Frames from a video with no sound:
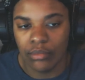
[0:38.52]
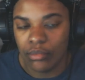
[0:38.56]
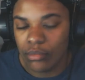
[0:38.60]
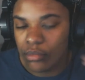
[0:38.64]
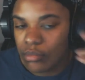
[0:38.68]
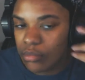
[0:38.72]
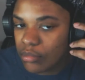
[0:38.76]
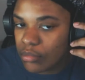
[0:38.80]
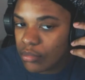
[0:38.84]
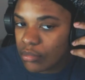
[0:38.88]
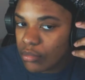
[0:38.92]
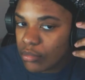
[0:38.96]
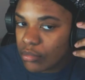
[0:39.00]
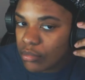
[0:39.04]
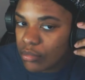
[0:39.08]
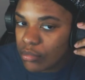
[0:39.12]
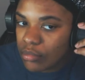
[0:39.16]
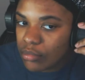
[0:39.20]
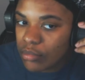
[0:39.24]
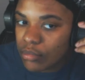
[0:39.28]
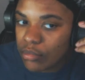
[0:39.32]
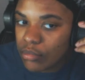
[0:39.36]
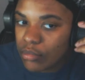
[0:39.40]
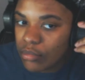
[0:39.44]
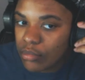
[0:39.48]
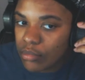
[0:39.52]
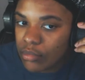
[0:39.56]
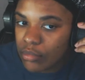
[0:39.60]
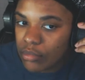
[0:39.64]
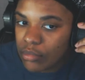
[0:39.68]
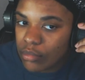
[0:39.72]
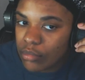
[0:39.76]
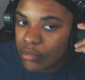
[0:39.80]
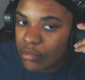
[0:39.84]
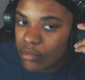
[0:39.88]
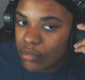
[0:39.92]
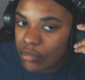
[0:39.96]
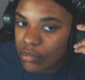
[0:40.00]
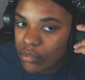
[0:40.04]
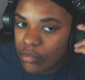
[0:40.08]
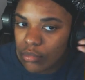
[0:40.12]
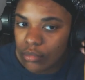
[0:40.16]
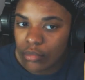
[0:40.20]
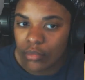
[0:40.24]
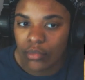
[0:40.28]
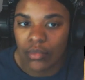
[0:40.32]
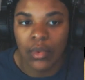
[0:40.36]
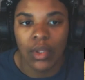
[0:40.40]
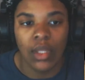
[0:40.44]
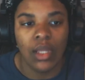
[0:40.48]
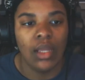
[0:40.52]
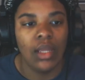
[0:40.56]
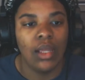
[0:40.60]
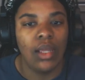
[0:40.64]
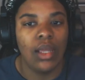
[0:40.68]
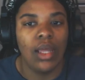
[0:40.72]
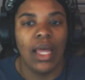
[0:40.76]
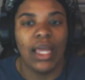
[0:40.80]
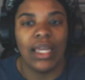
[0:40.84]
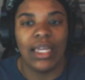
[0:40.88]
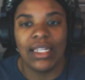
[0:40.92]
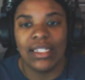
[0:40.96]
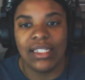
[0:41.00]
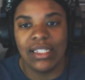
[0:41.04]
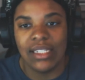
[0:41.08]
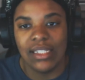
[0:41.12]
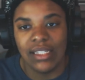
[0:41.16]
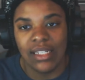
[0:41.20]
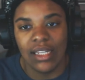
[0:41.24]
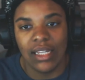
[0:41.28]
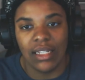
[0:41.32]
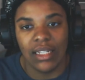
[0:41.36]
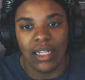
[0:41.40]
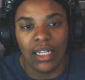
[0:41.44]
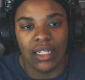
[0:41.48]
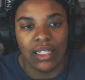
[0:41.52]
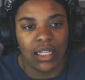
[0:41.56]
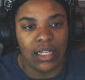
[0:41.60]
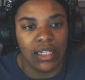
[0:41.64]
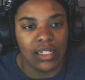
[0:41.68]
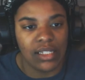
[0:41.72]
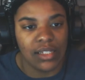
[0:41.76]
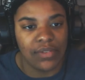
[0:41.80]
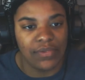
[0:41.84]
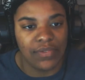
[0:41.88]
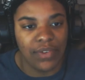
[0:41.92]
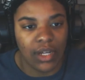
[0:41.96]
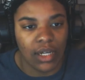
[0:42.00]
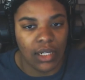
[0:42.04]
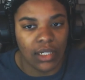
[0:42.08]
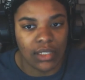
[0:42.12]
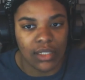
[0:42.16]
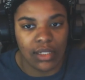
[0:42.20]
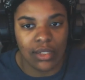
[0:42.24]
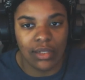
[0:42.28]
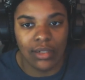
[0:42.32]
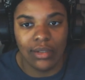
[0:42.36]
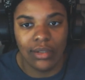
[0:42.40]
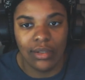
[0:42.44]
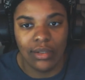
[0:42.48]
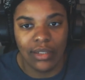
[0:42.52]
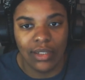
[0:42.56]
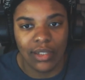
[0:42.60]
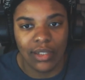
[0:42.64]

I guess he said London is fucked.